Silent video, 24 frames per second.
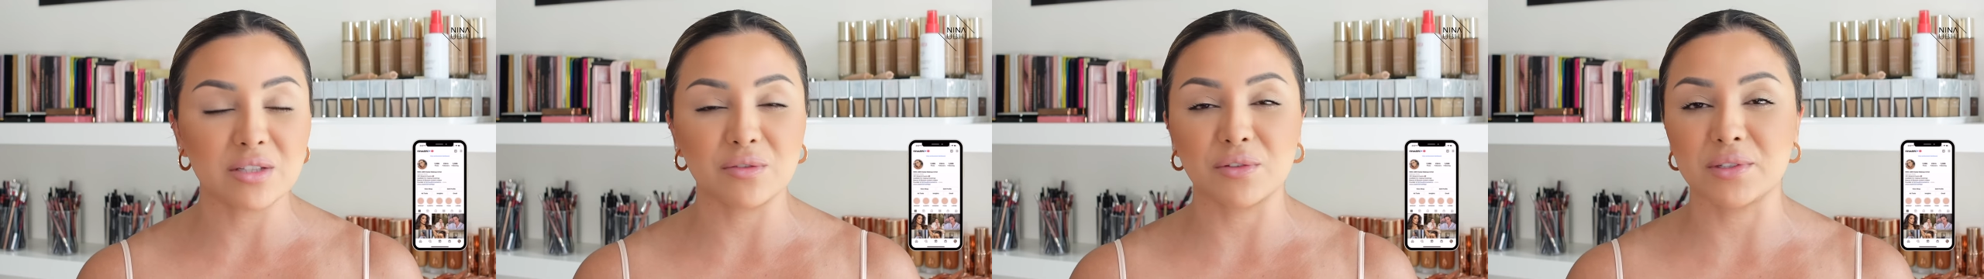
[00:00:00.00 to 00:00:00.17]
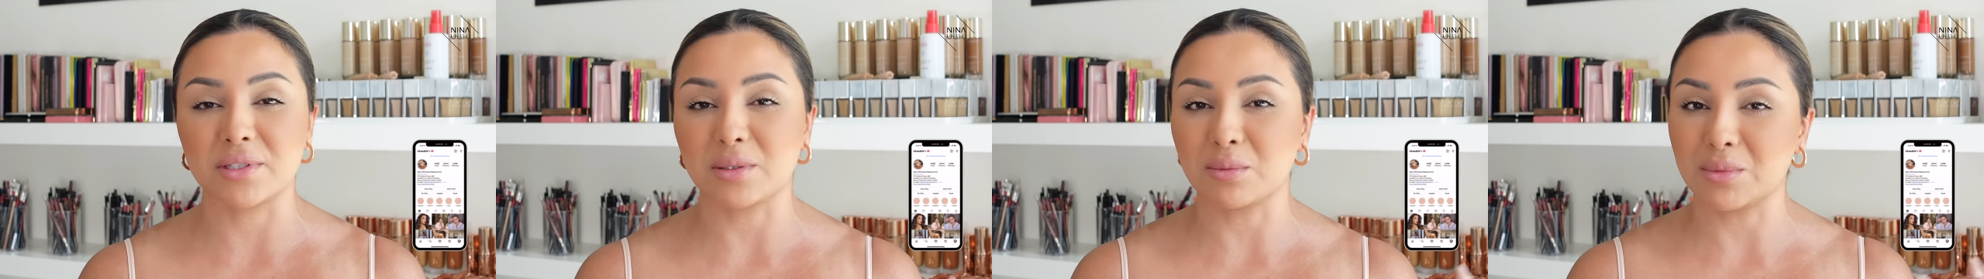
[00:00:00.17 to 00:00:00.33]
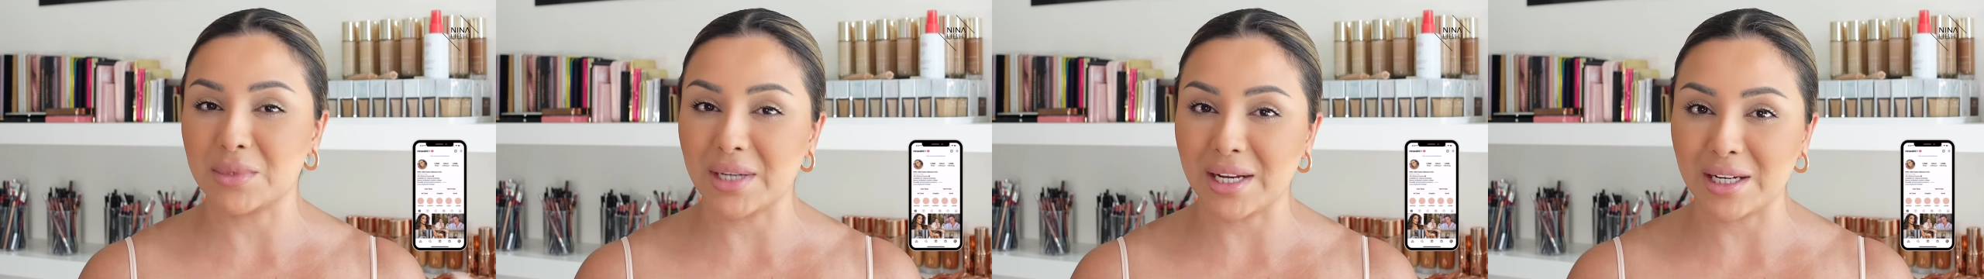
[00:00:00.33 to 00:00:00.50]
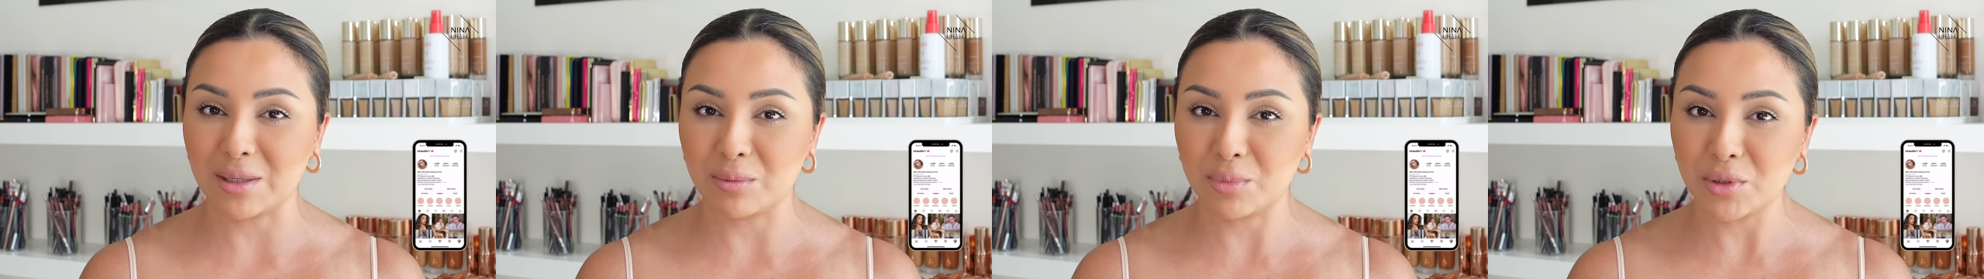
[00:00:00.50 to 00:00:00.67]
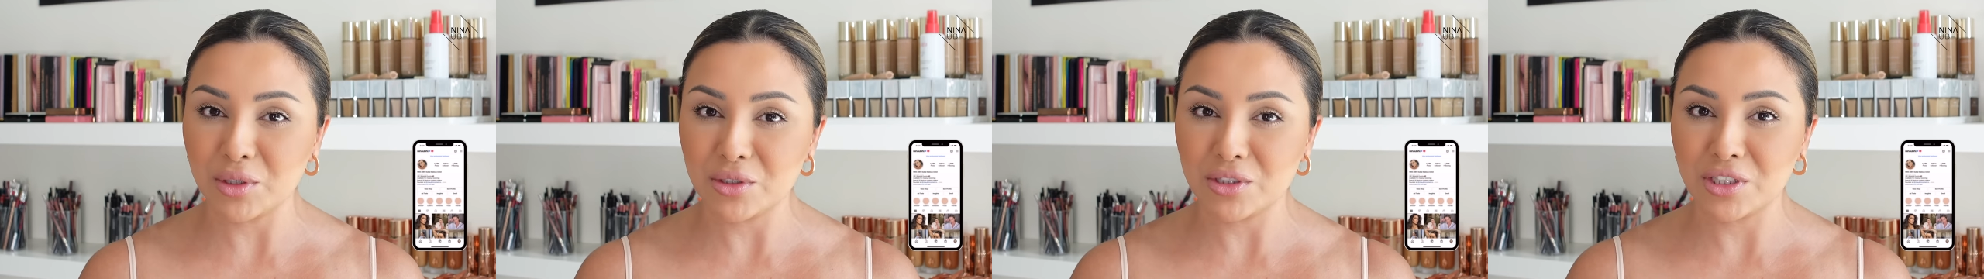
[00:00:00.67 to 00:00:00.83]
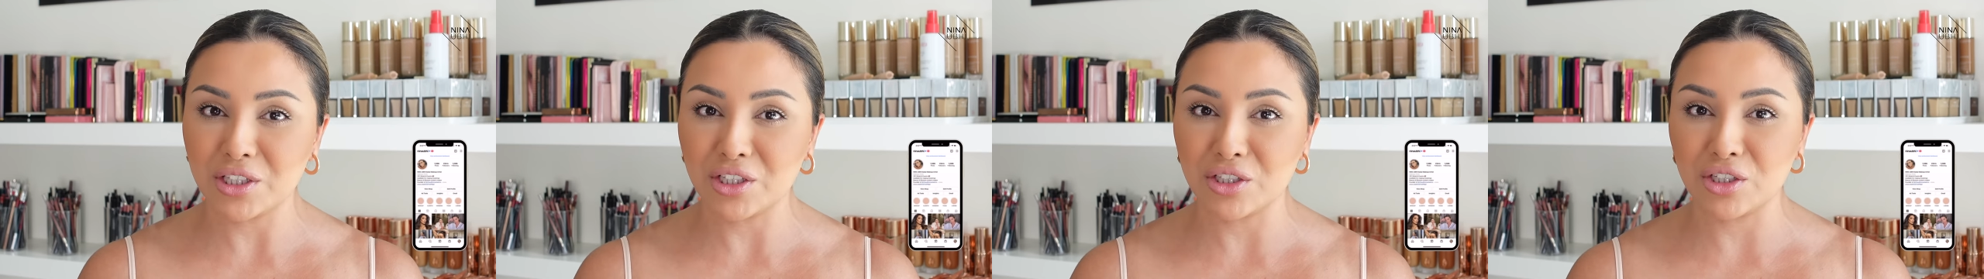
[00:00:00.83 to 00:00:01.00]
for some daily
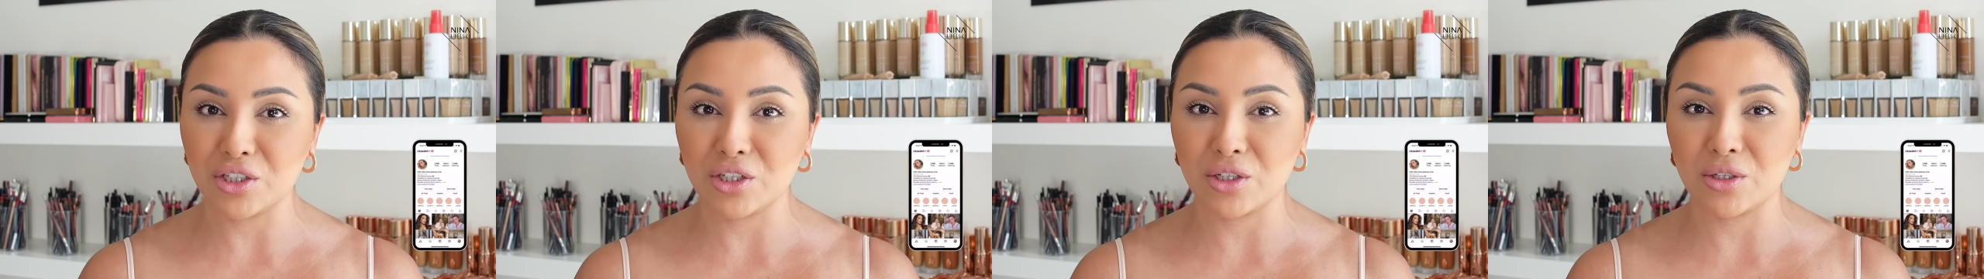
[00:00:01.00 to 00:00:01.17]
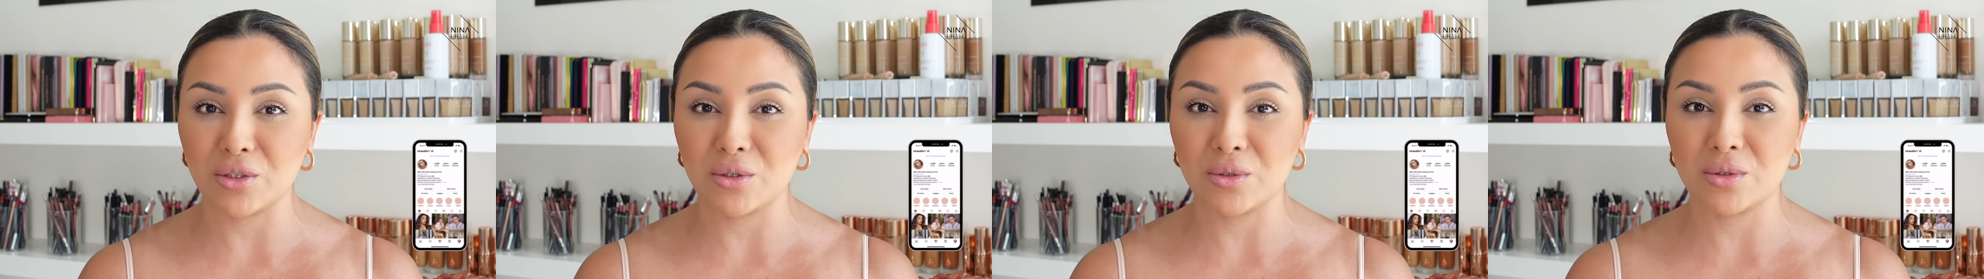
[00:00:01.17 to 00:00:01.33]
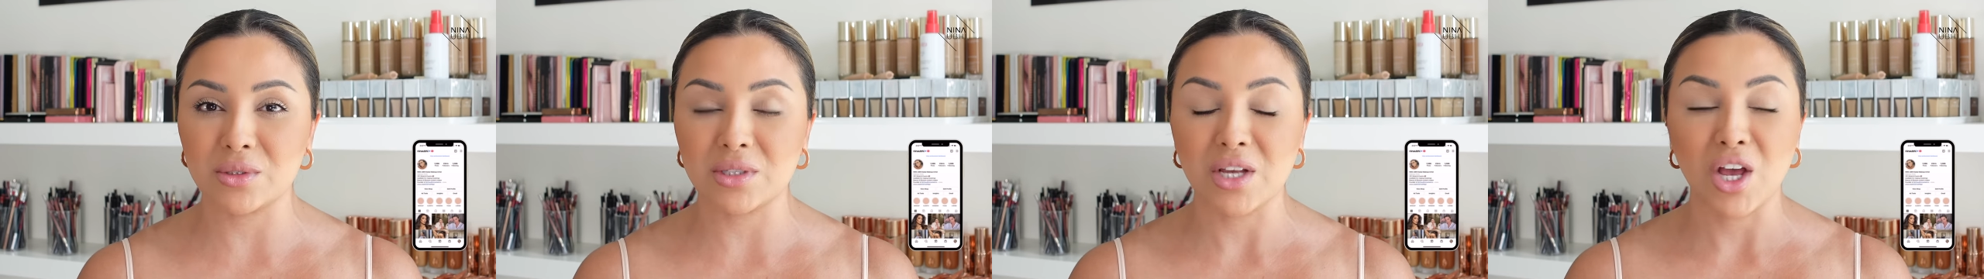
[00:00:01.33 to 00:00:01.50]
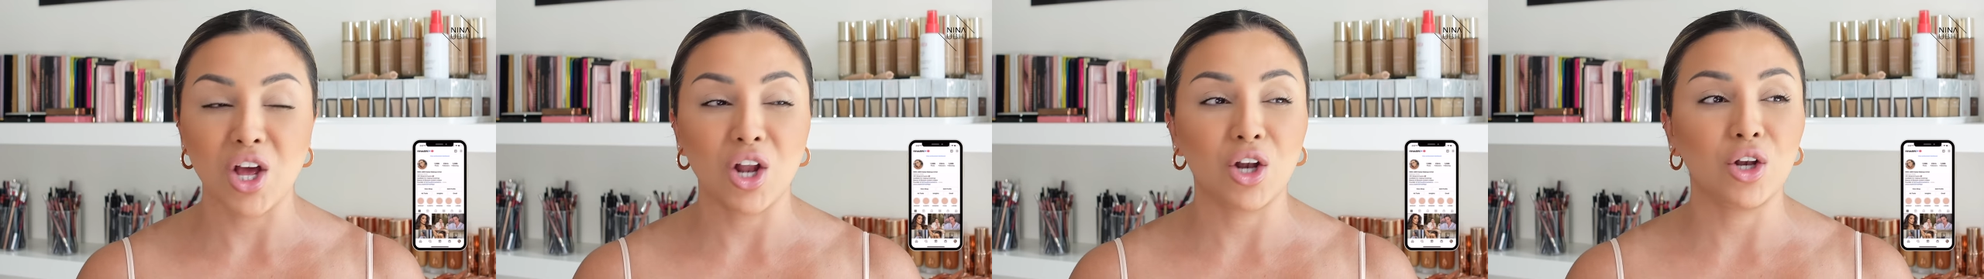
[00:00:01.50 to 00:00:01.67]
beauty news,